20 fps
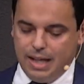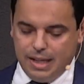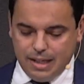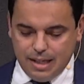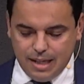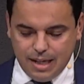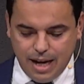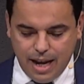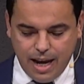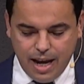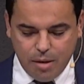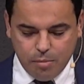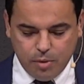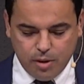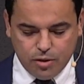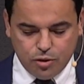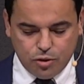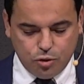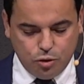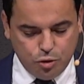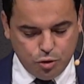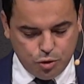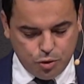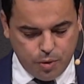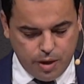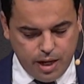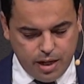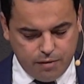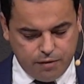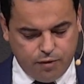Naaman's
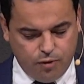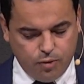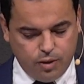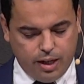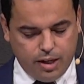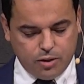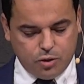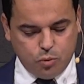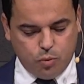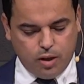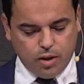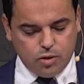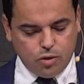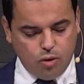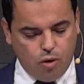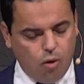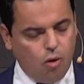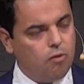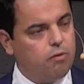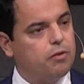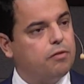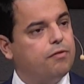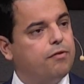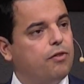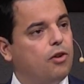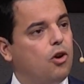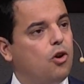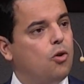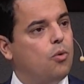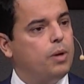gratefulness was
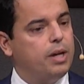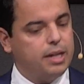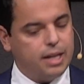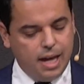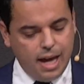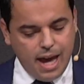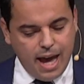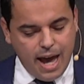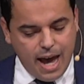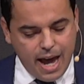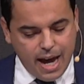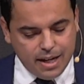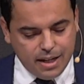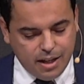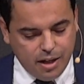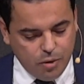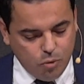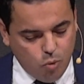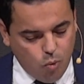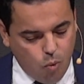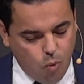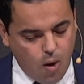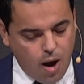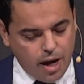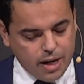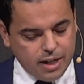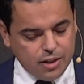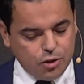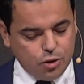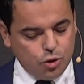overflowing and he
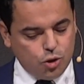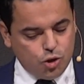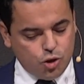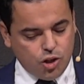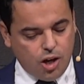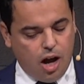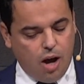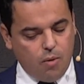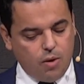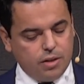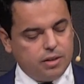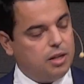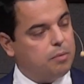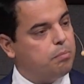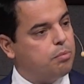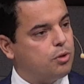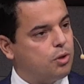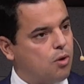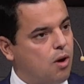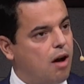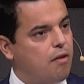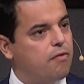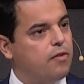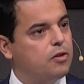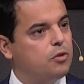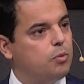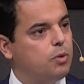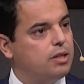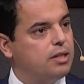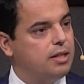wanted to shower the
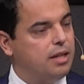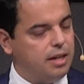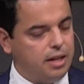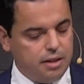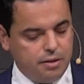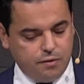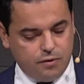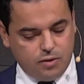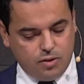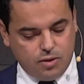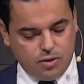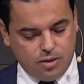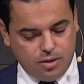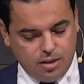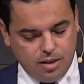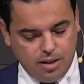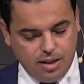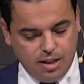prophet with gifts.